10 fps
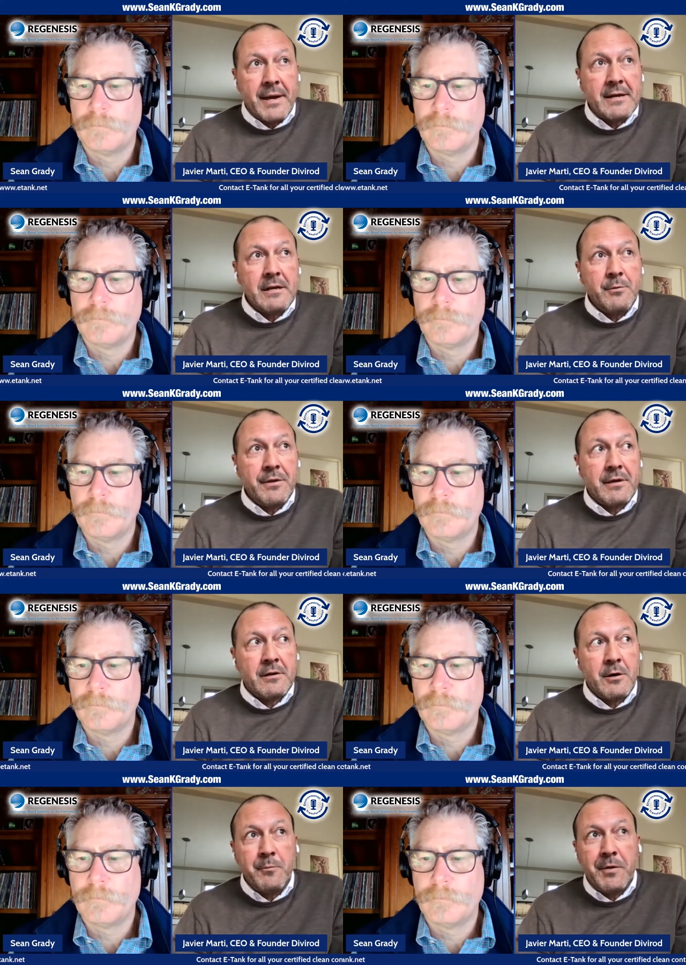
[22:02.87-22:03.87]
Speaker 1: directly with
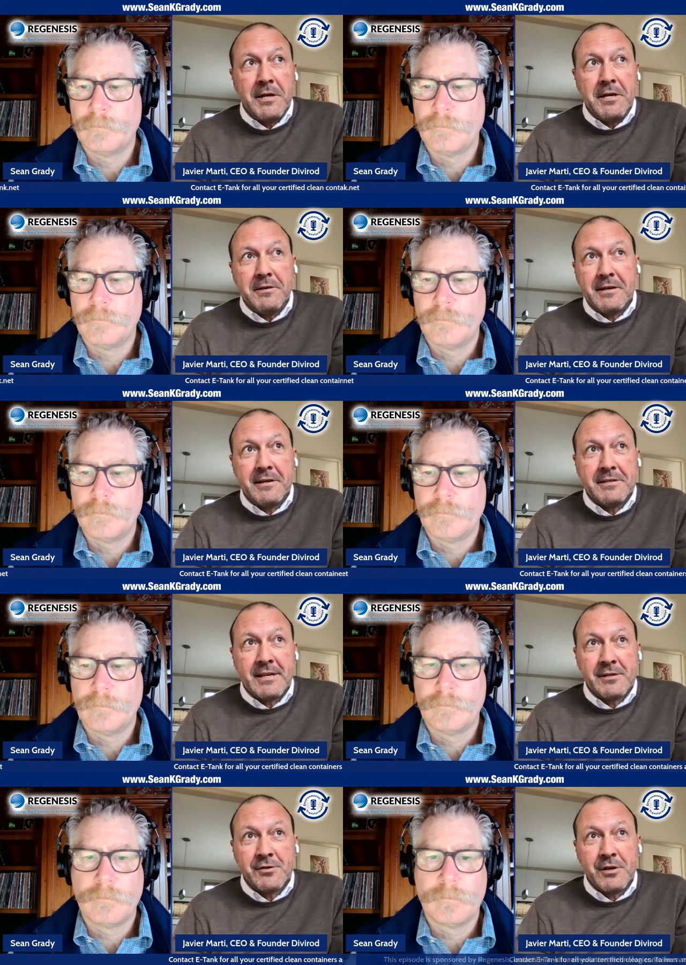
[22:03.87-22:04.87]
a company that
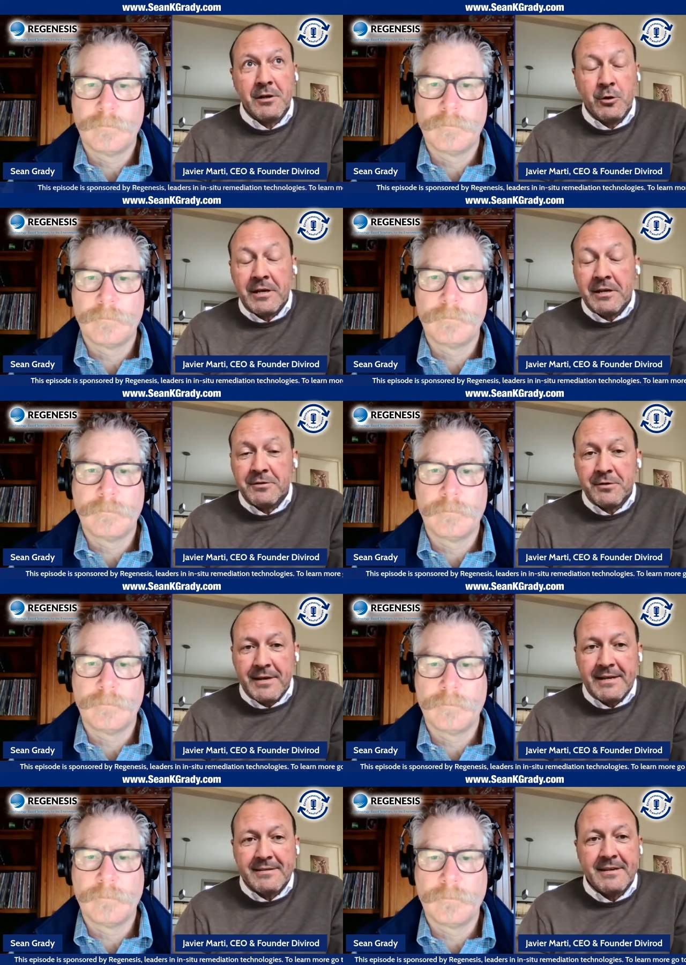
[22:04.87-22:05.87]
is actually looking
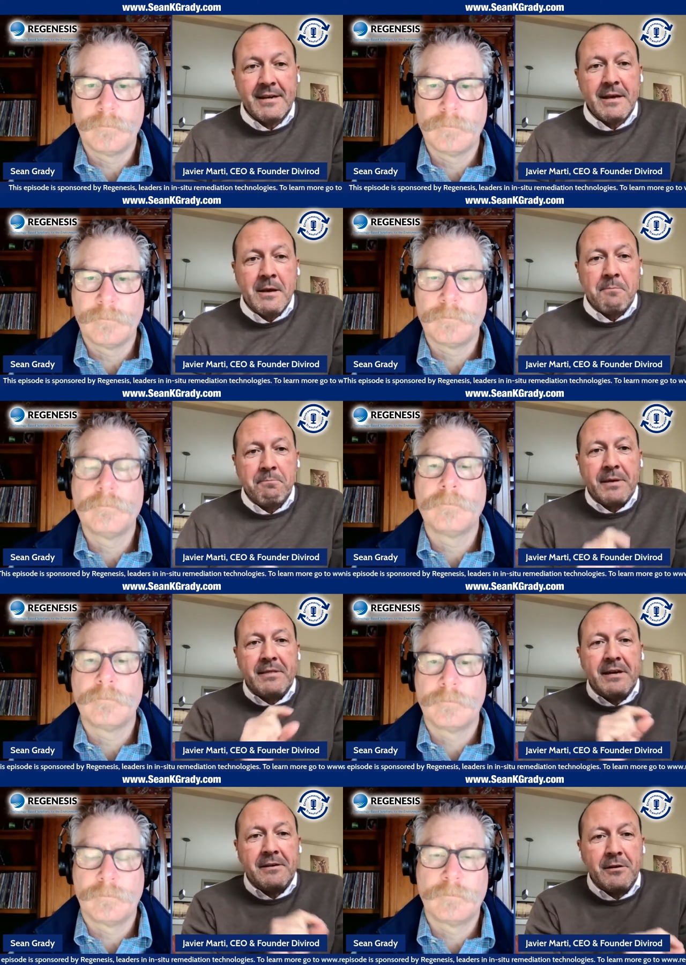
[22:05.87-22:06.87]
into that,
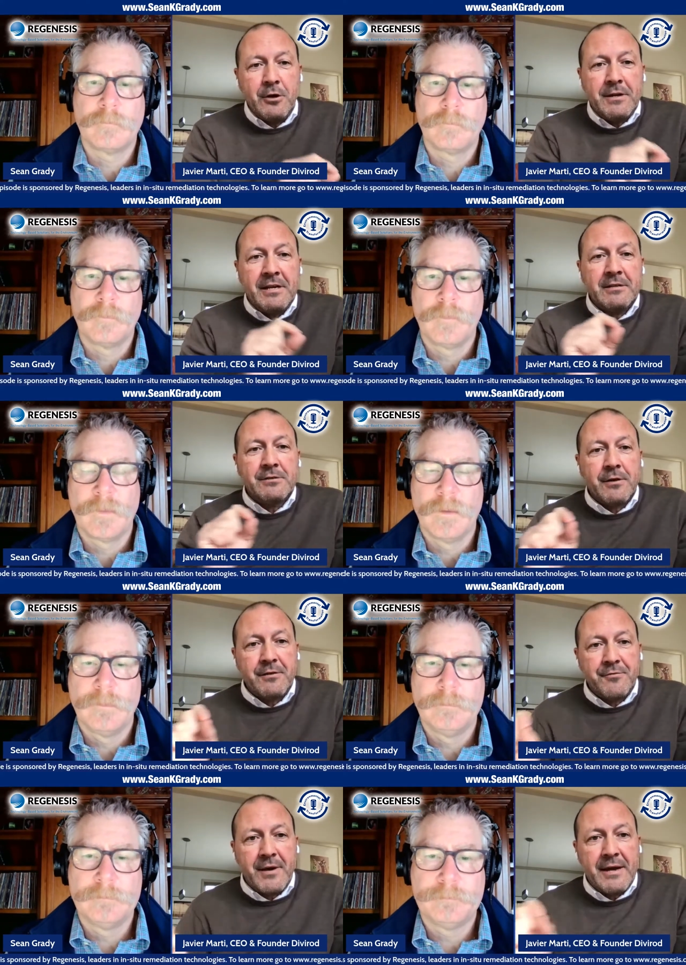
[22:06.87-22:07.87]
but they're looking into
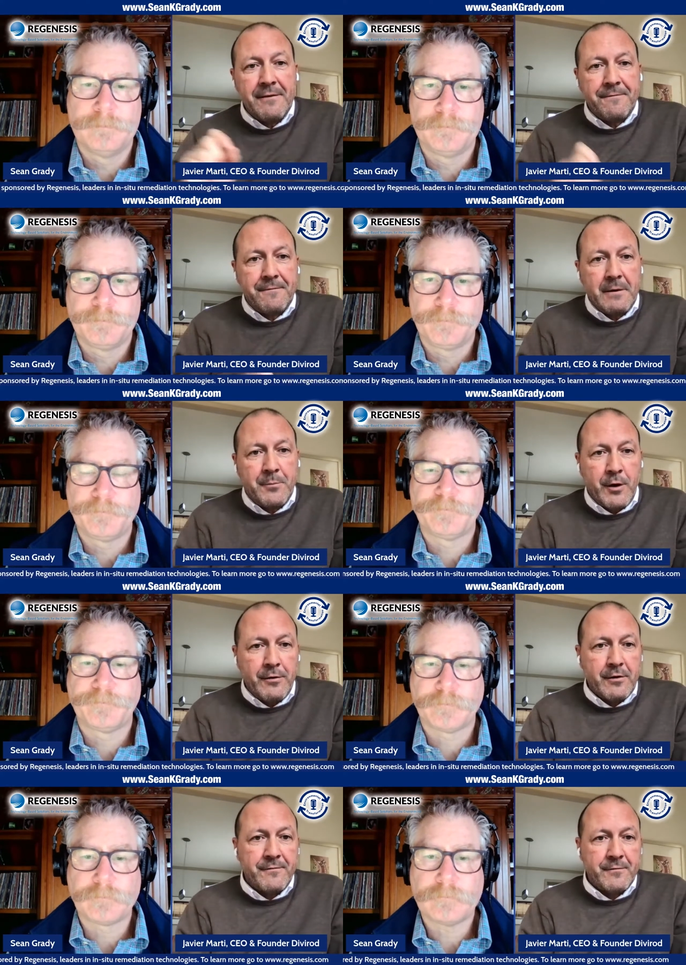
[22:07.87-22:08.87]
a derived uh,
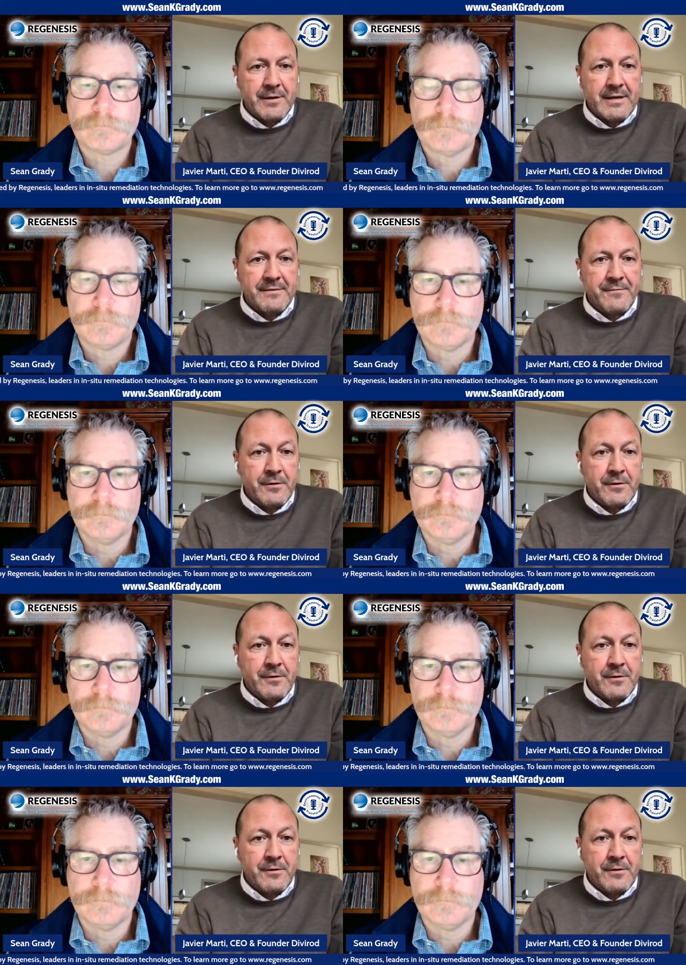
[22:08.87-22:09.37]
product for that.